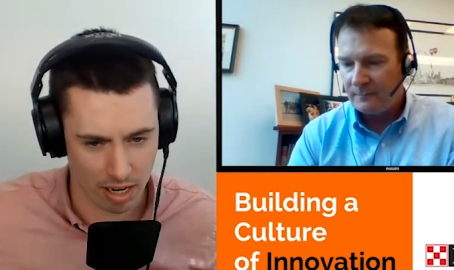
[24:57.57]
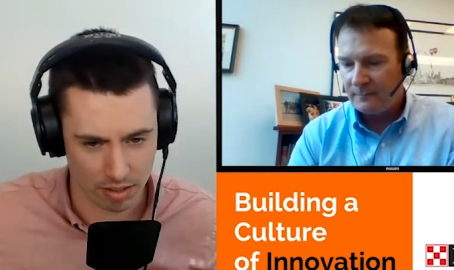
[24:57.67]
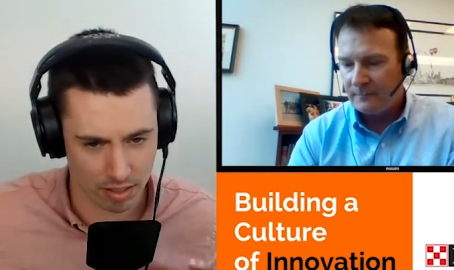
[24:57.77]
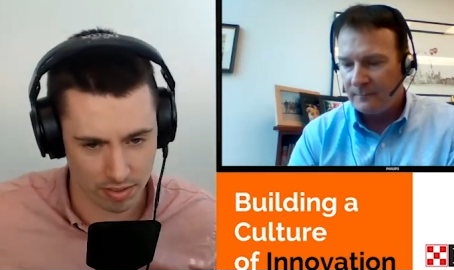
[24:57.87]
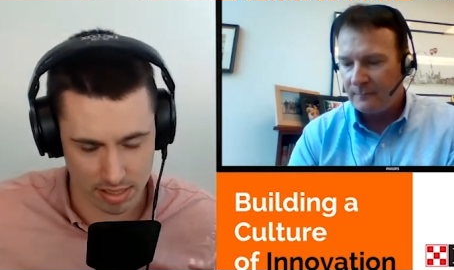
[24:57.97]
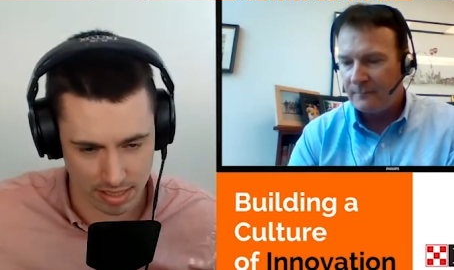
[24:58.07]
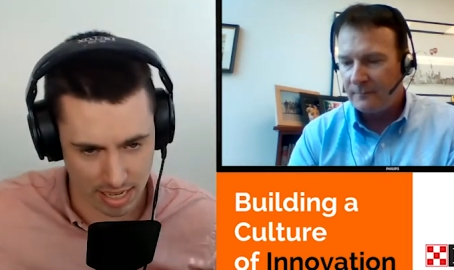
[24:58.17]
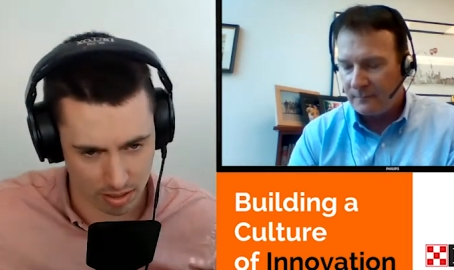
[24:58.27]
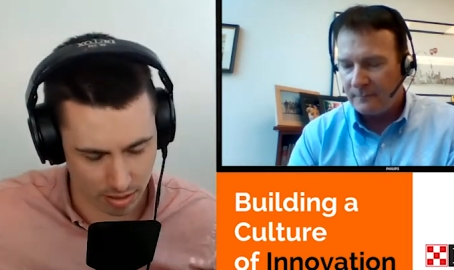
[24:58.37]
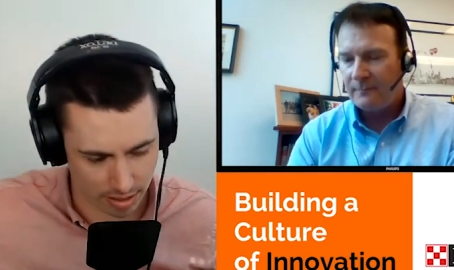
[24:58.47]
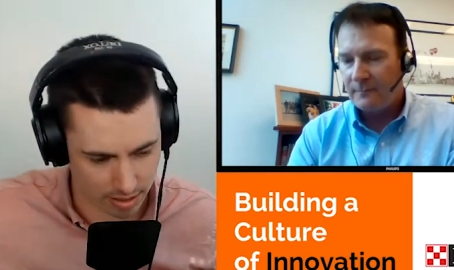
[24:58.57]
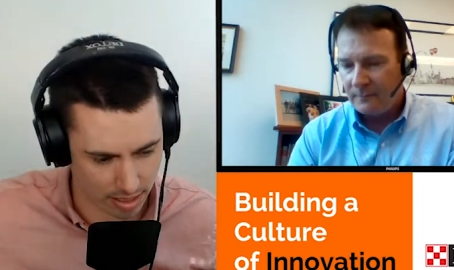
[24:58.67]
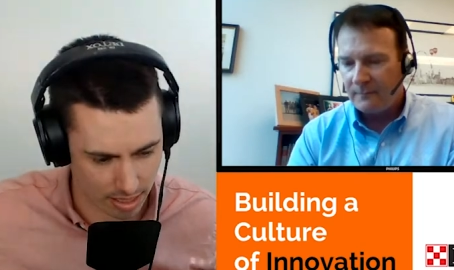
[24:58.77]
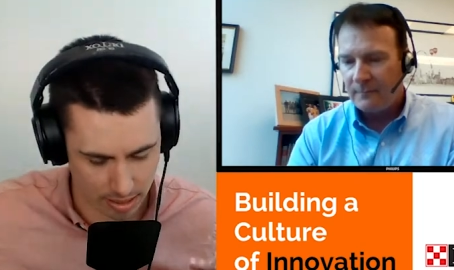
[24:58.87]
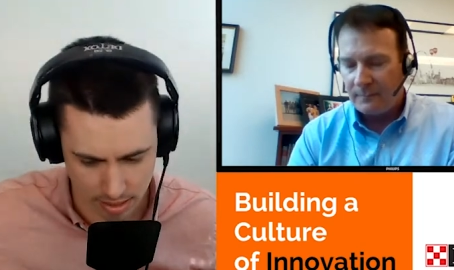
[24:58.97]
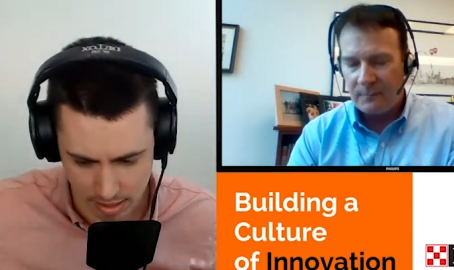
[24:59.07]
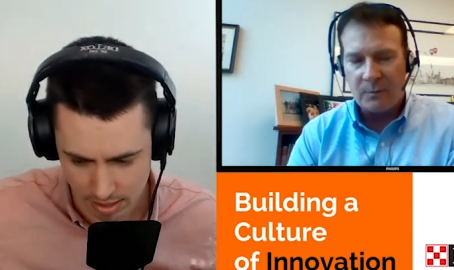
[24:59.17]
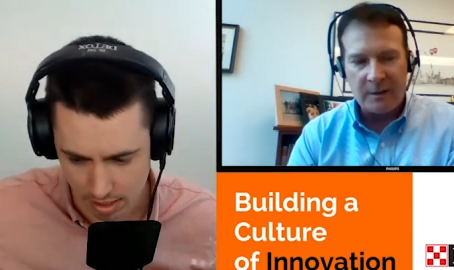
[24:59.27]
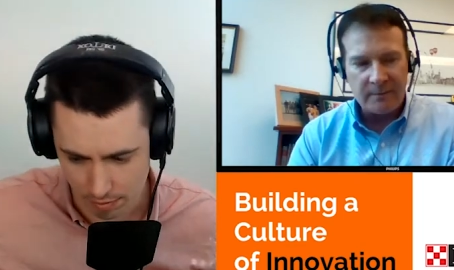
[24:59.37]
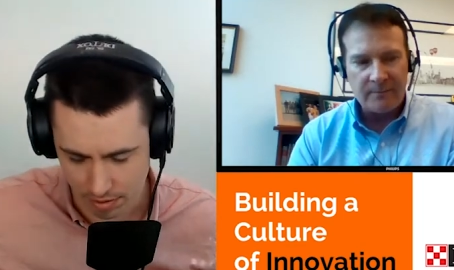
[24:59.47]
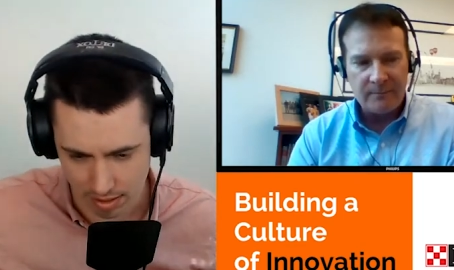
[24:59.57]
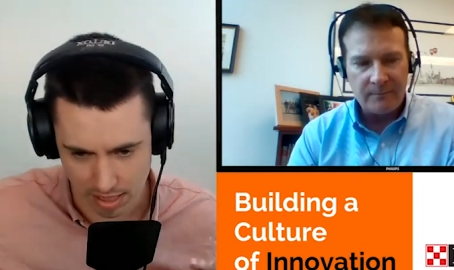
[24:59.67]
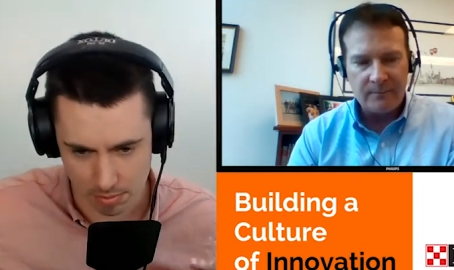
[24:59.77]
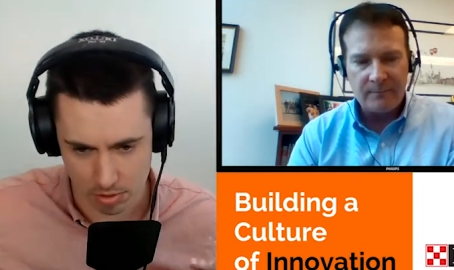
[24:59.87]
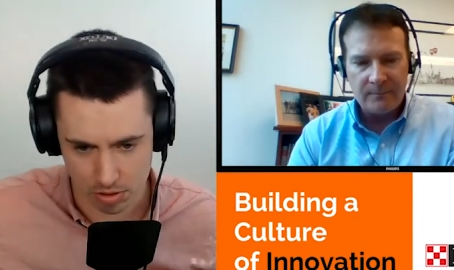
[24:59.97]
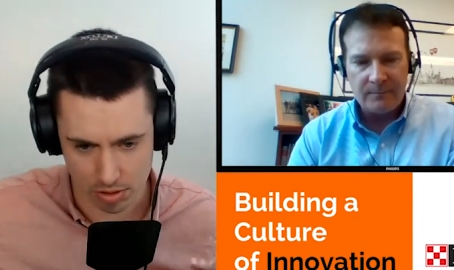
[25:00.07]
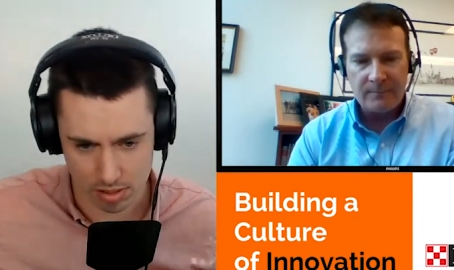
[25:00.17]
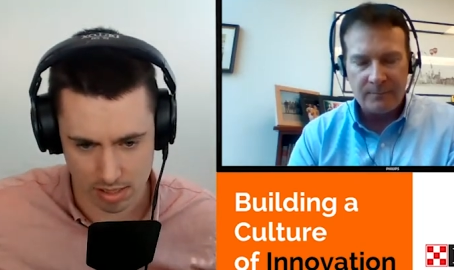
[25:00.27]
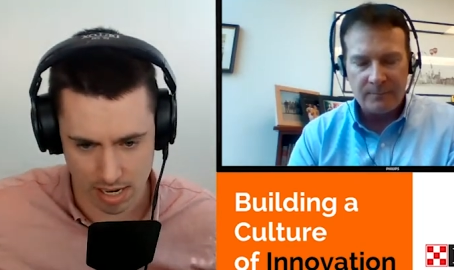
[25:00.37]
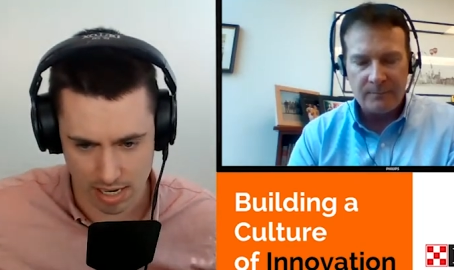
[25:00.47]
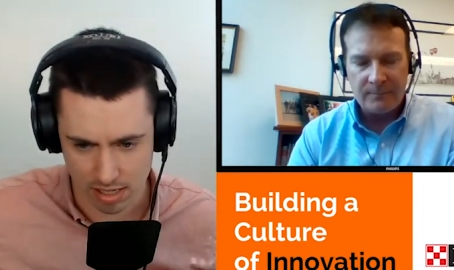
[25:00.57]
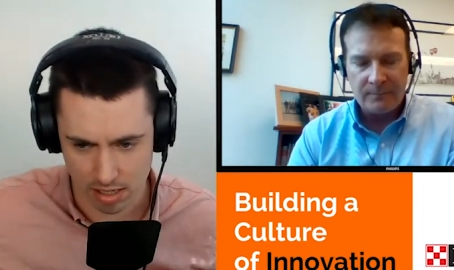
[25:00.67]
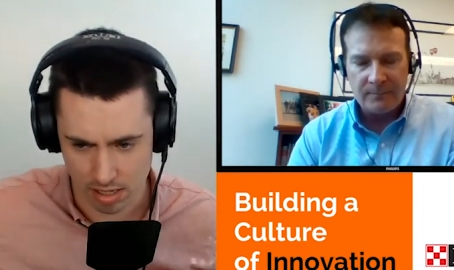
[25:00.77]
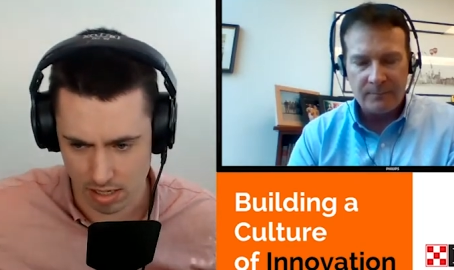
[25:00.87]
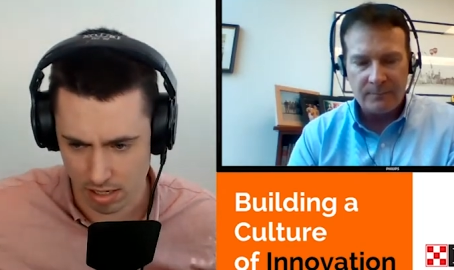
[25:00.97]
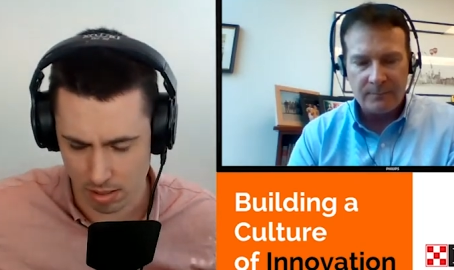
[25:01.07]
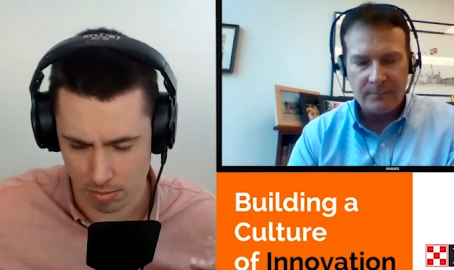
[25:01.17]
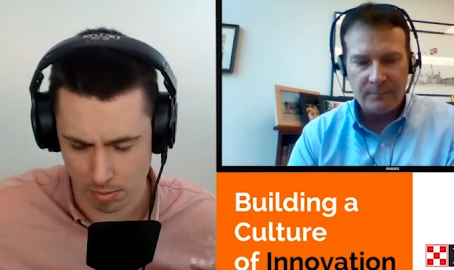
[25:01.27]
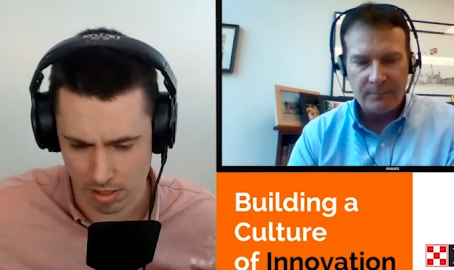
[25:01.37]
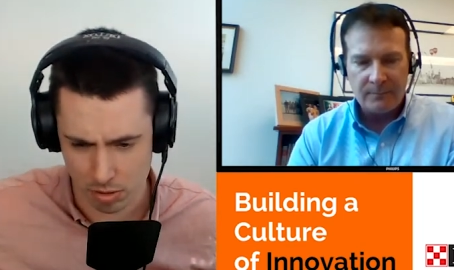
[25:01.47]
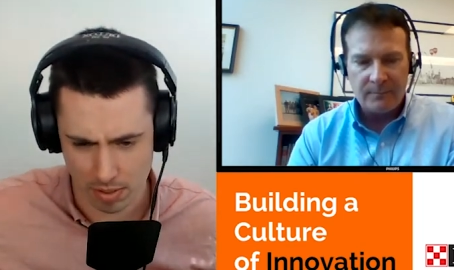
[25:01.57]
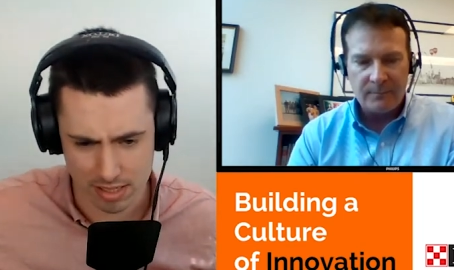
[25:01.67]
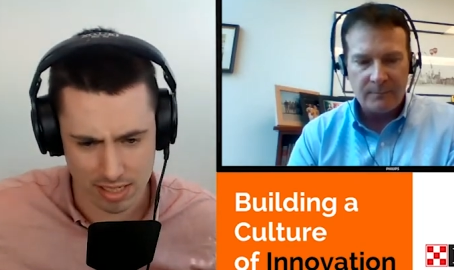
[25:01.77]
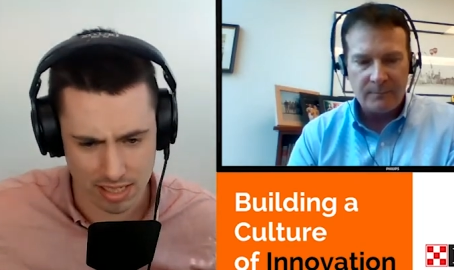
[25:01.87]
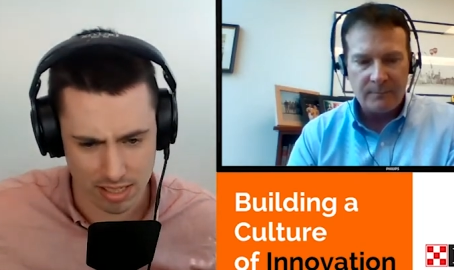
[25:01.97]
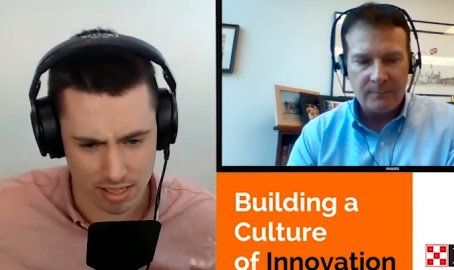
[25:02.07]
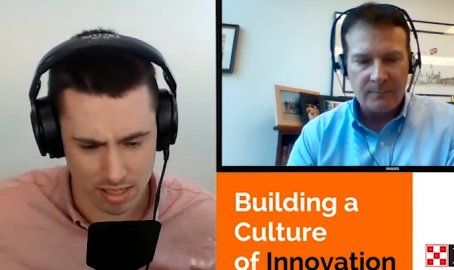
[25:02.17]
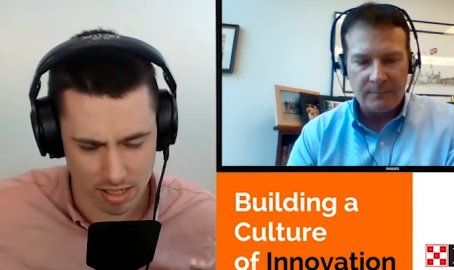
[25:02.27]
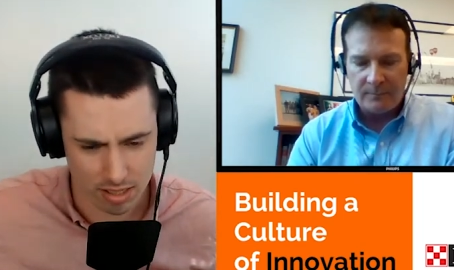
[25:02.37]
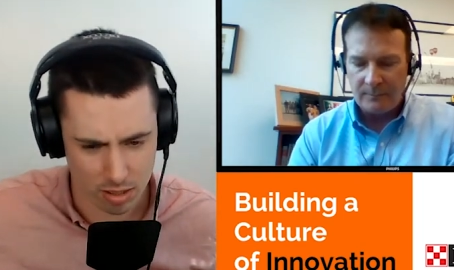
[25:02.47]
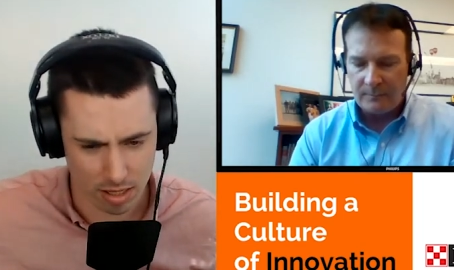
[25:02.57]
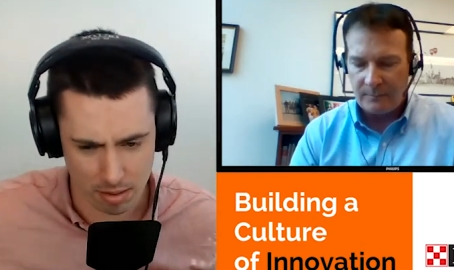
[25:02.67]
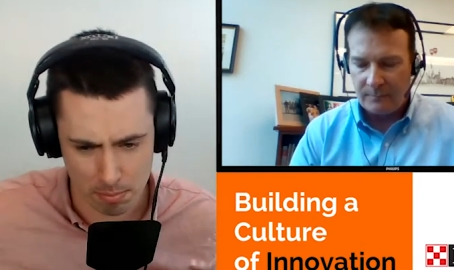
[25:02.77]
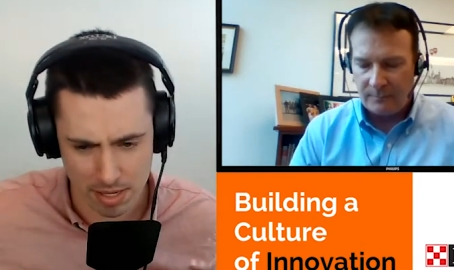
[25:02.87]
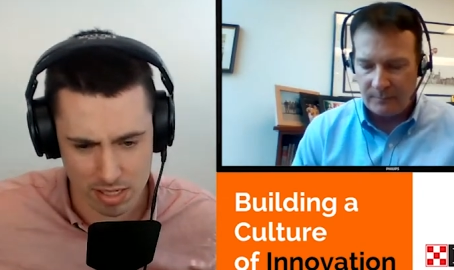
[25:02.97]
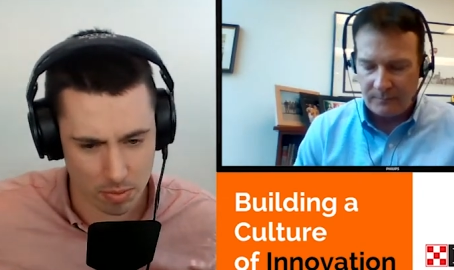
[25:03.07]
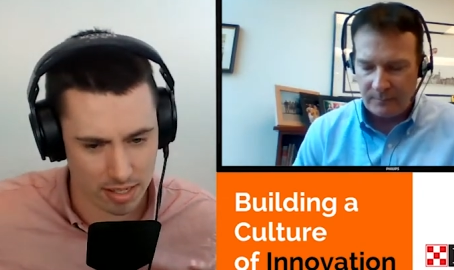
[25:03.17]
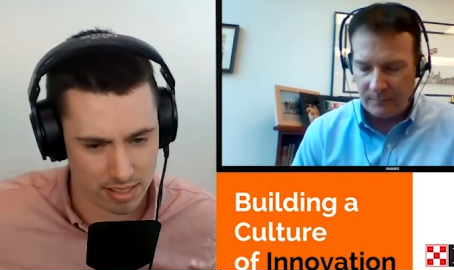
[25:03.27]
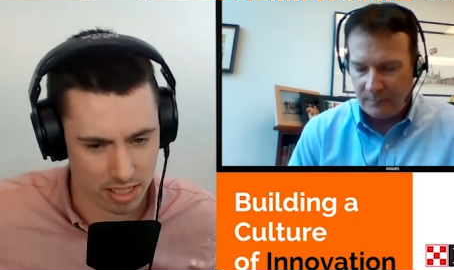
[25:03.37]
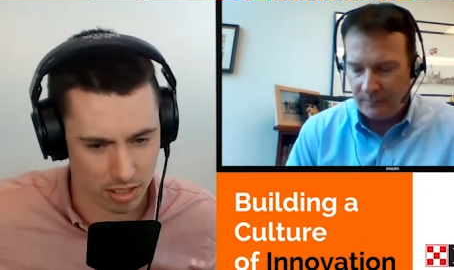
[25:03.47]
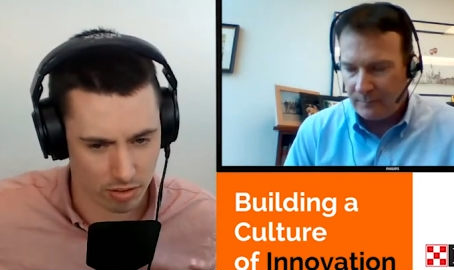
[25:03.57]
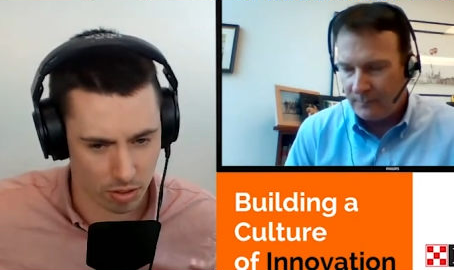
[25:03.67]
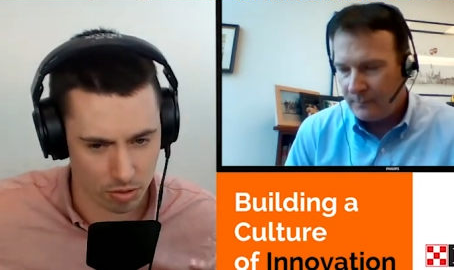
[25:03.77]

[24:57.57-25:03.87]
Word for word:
Speaker 1: now. Even today on LinkedIn, right. I think I came across a uh, probably a 20 uh, mid 20 year